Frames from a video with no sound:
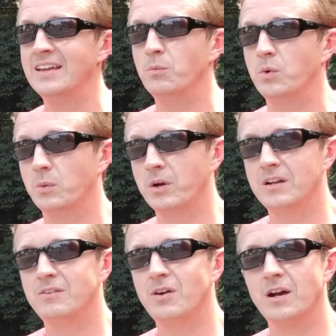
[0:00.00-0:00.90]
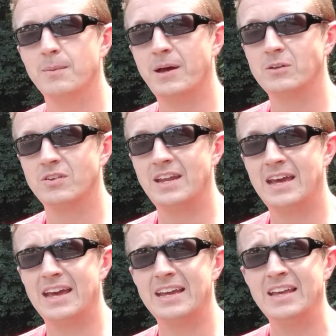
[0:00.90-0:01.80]
what we're going to talk about
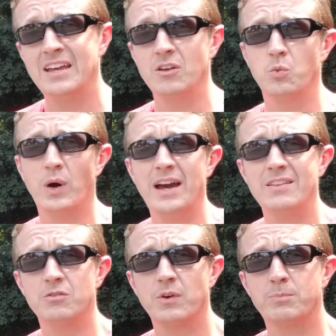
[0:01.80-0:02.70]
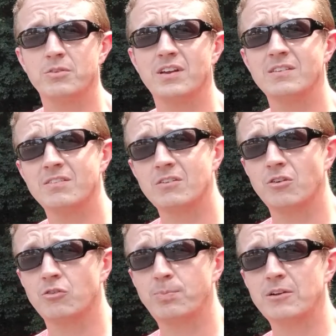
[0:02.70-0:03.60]
today is why this represents such a
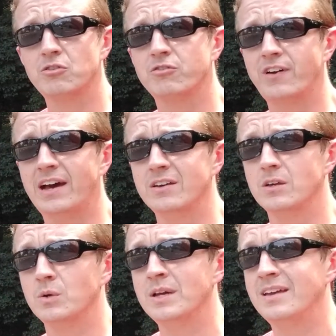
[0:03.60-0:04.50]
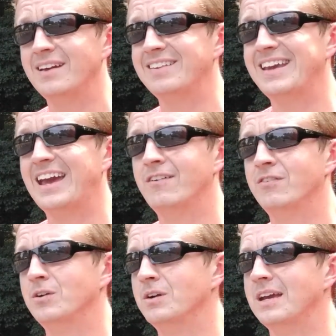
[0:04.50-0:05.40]
special value in the
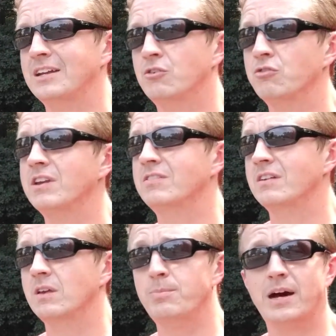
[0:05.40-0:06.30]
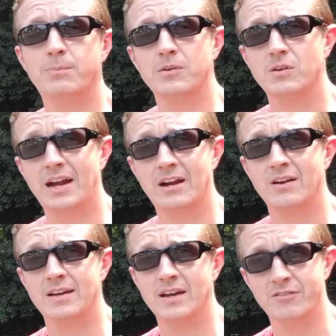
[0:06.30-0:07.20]
ever increasingly popular
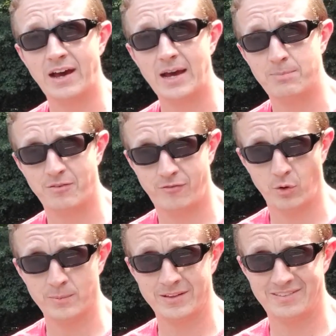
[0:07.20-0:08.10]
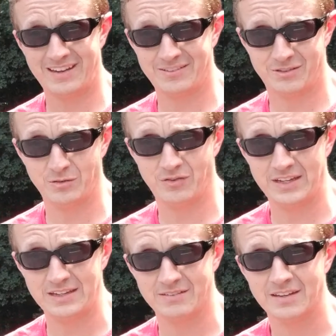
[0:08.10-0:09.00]
area of high-performance
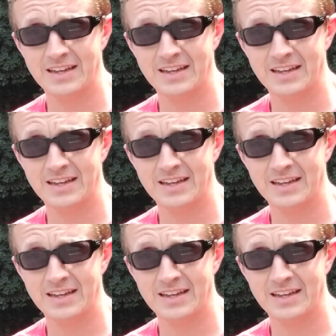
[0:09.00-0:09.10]
SUVs.